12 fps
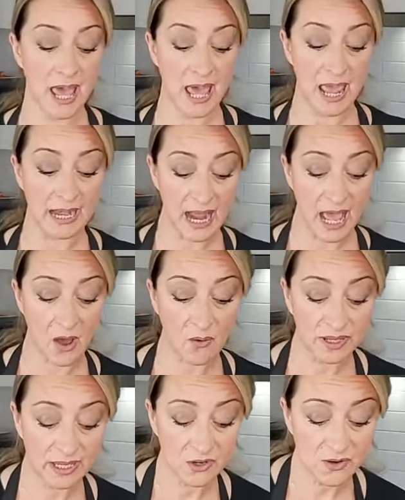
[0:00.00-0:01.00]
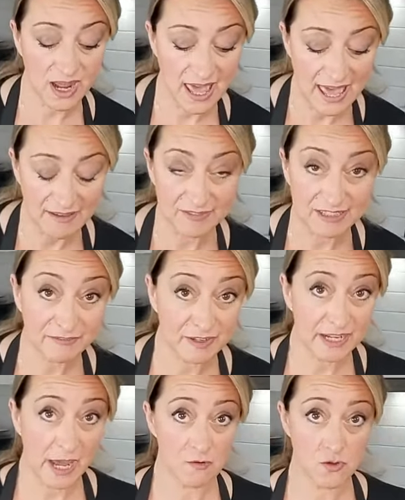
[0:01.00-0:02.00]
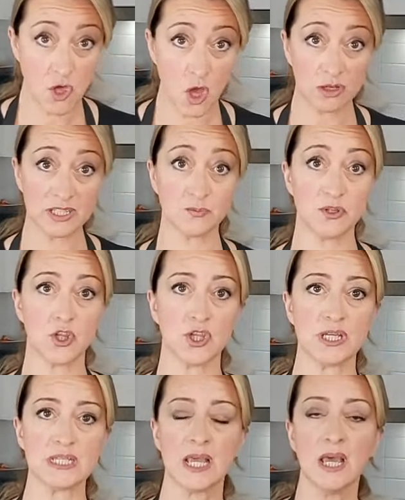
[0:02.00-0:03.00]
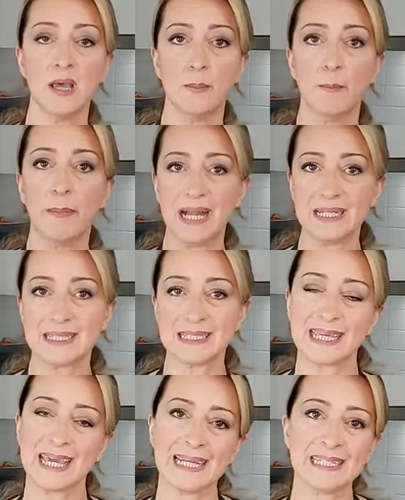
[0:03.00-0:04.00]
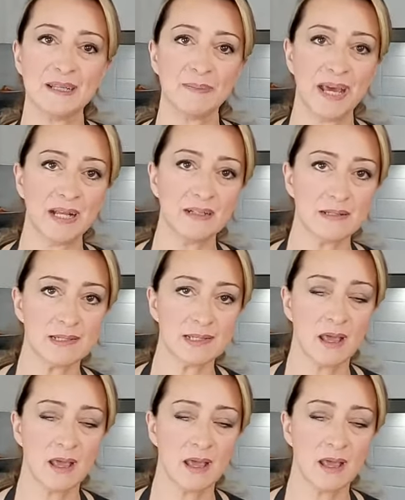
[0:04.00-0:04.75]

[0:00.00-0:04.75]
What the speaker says: And now here I have different kind of chocolate, which is melted candy melts,